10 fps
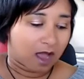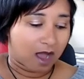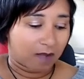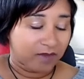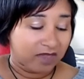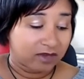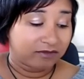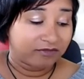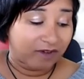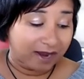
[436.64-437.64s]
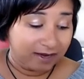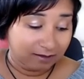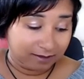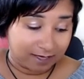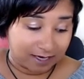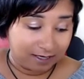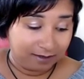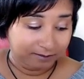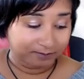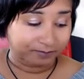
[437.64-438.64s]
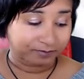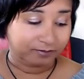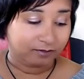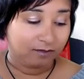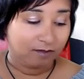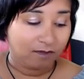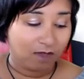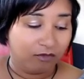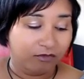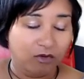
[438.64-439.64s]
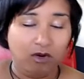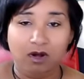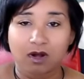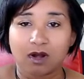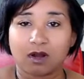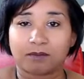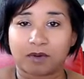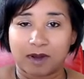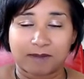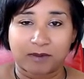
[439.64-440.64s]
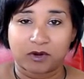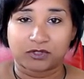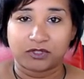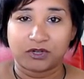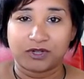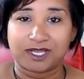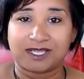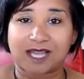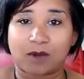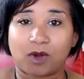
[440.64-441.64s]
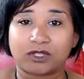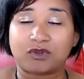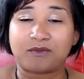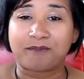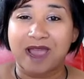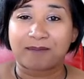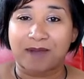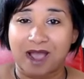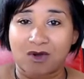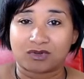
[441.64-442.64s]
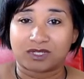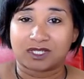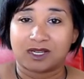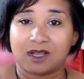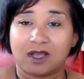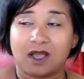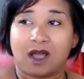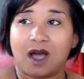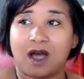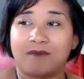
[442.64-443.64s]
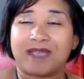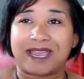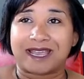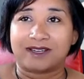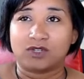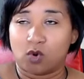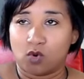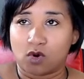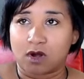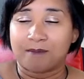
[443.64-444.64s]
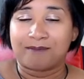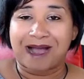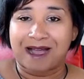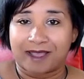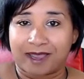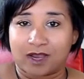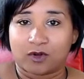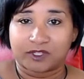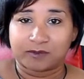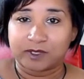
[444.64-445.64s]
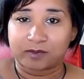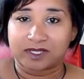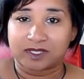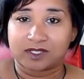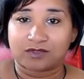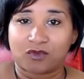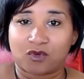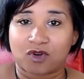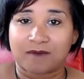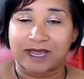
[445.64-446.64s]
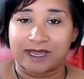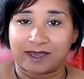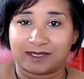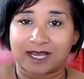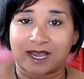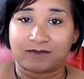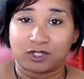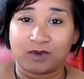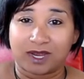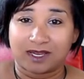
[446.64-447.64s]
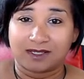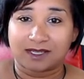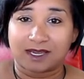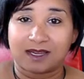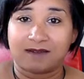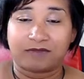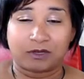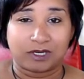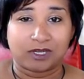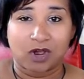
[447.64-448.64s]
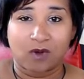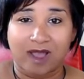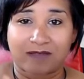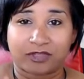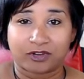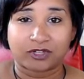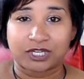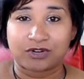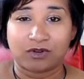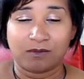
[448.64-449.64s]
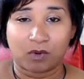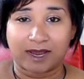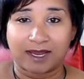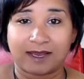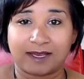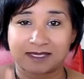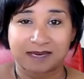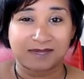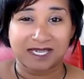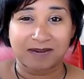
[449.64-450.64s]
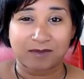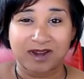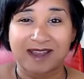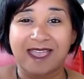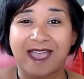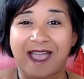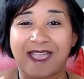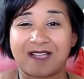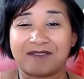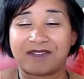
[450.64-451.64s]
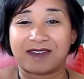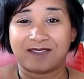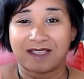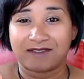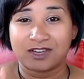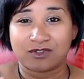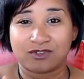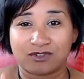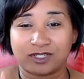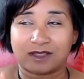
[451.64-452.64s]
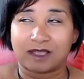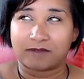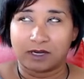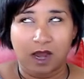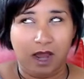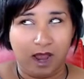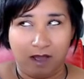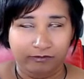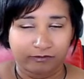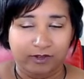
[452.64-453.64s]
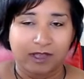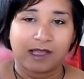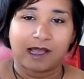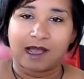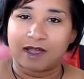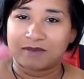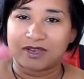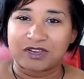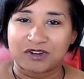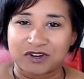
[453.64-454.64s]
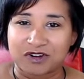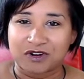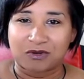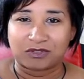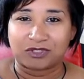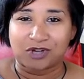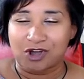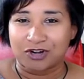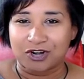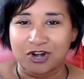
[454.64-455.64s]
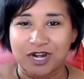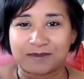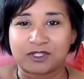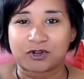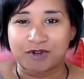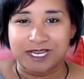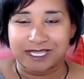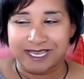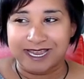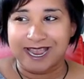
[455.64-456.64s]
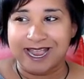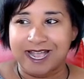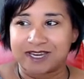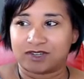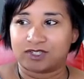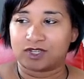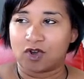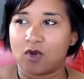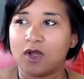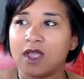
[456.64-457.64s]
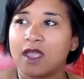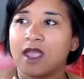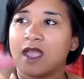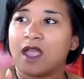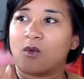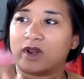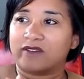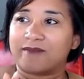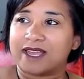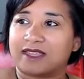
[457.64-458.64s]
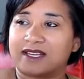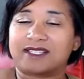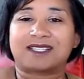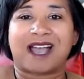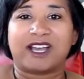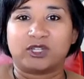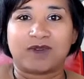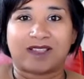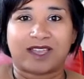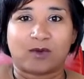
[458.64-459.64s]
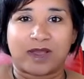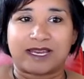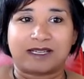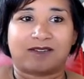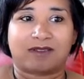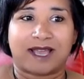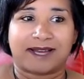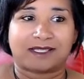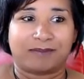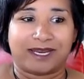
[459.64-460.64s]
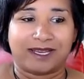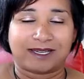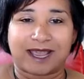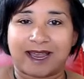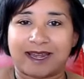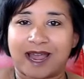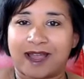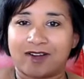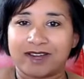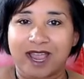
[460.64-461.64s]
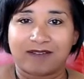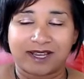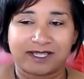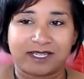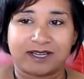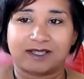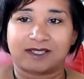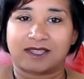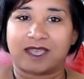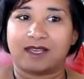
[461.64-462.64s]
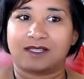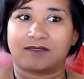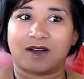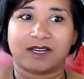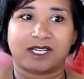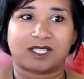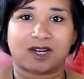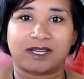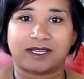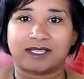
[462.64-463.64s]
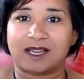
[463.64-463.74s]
And then finally, for my personal is I want to map out and or buy Christmas presents for my kids. I have 2 kids. And if you didn't know, I have a 13-year-old boy. His name is Cameron. I have an 11-year-old, 11 and a half year old daughter. Her name is Greenlee. And so one of my things is I do not like waiting till the last minute, and I already have ideas. The kids have already started